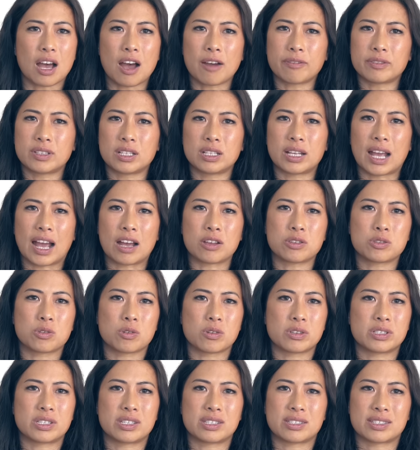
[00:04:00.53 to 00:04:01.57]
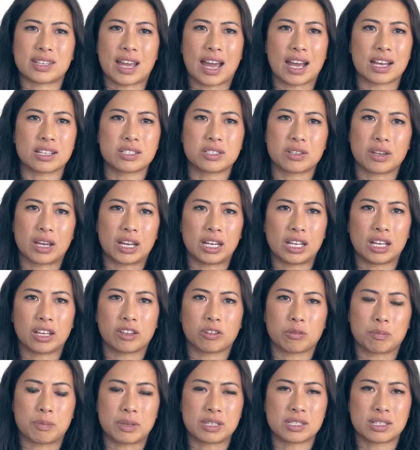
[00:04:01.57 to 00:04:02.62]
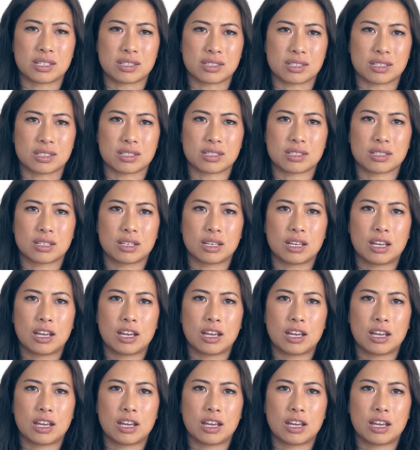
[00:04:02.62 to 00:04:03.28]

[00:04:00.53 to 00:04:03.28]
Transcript: often outsource this task to any other businesses.